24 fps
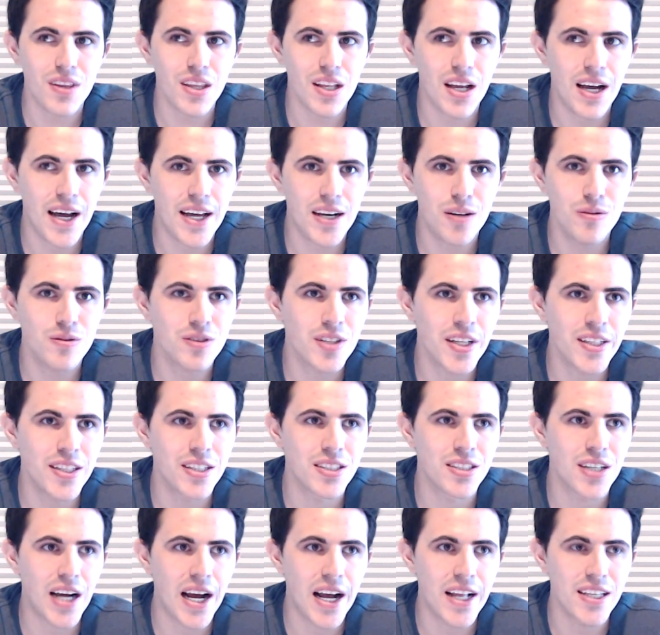I don't see the
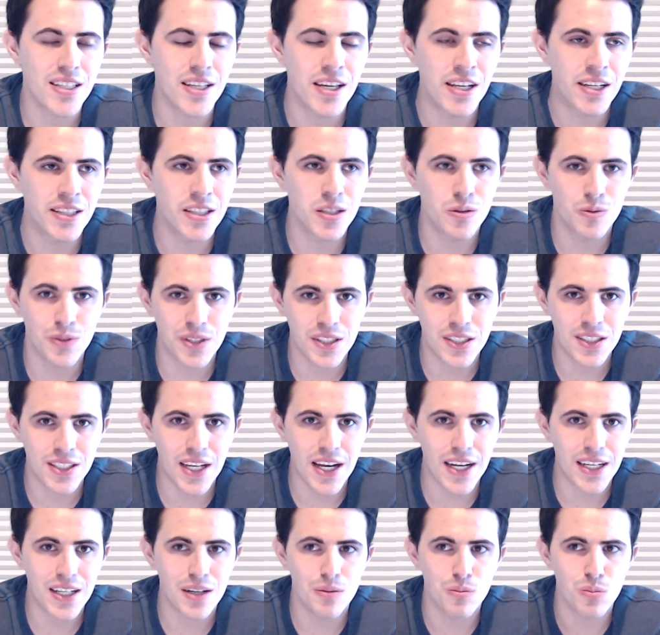Giants hitting the
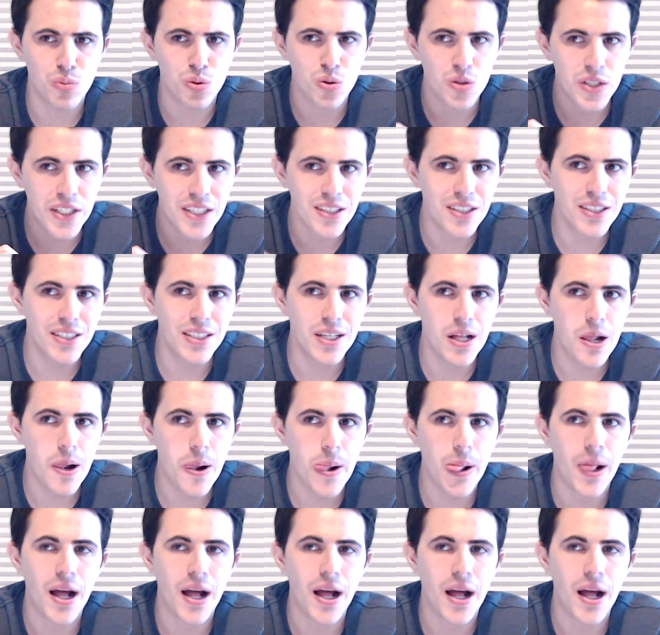reset completely.